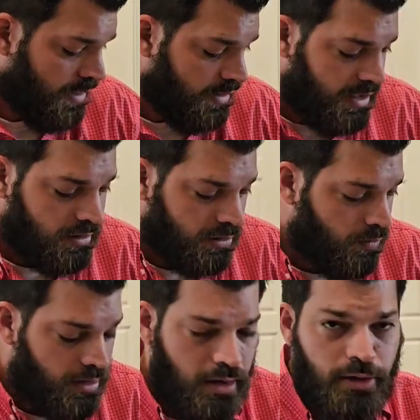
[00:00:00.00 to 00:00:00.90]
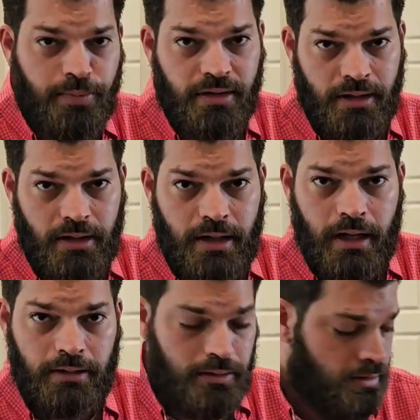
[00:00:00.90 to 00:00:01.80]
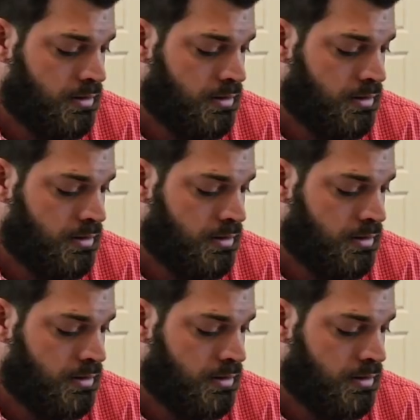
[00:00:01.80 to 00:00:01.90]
These are 100% cotton.